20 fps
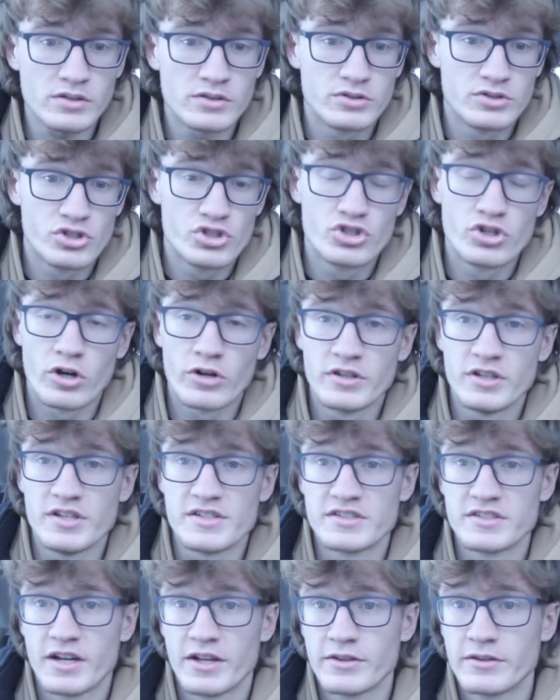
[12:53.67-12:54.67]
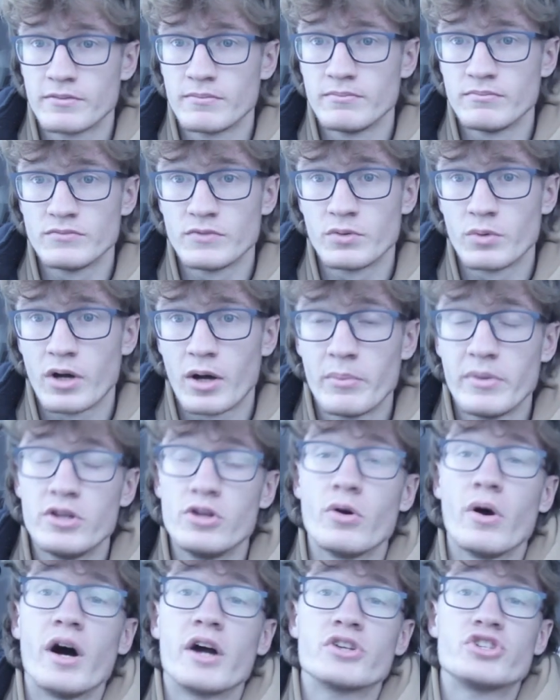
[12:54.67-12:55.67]
The journey is not, I mean,
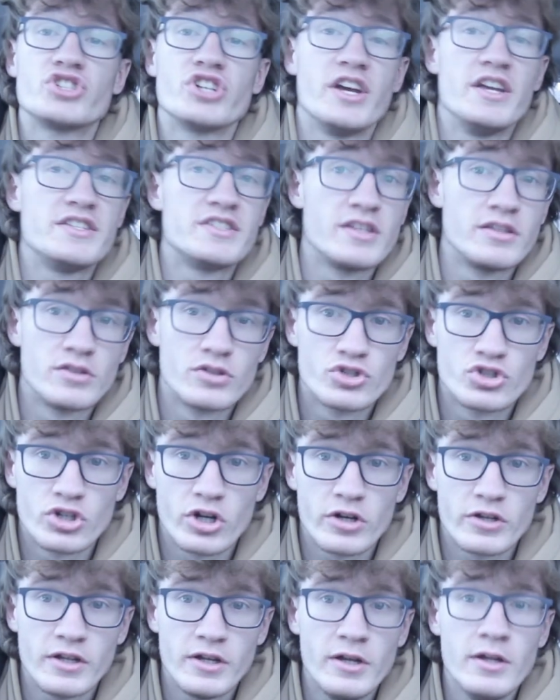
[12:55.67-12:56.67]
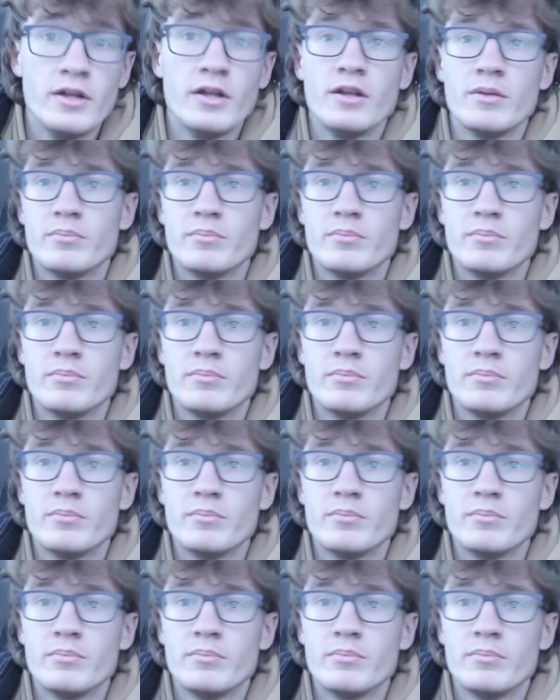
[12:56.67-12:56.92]
you are chasing the journey,